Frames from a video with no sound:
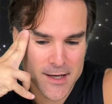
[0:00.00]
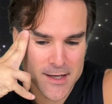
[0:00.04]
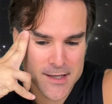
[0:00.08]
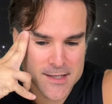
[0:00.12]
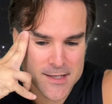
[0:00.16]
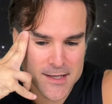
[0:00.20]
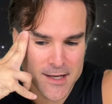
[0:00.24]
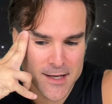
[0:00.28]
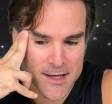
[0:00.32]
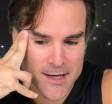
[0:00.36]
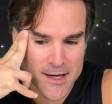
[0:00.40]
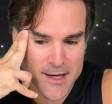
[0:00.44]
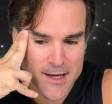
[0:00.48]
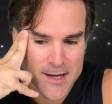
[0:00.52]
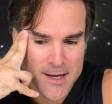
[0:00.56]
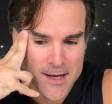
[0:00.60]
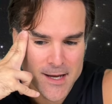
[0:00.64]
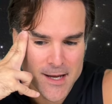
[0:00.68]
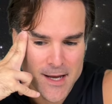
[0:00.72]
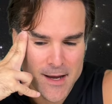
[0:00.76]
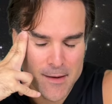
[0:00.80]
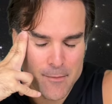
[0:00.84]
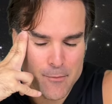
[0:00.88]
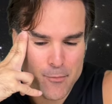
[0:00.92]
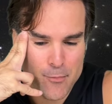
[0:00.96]
It's like,
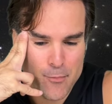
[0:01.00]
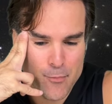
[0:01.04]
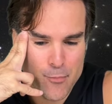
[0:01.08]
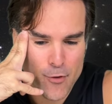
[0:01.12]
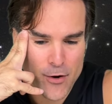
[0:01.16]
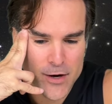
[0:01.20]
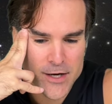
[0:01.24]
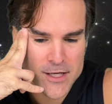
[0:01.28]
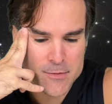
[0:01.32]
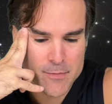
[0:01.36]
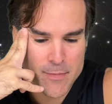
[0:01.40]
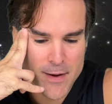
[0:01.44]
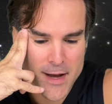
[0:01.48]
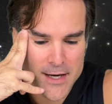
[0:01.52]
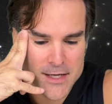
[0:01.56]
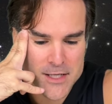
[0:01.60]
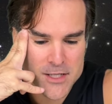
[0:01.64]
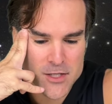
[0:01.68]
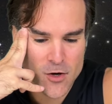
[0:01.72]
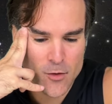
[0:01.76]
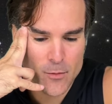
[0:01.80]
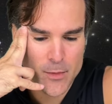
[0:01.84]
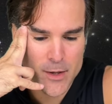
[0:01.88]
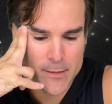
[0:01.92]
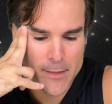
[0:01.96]
it brings back
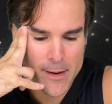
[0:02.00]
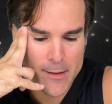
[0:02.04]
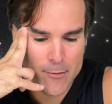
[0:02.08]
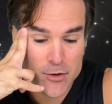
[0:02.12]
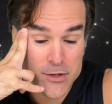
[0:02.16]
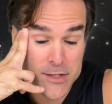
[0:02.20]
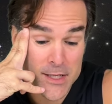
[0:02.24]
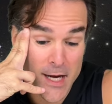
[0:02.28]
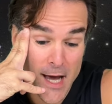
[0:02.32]
so many memories.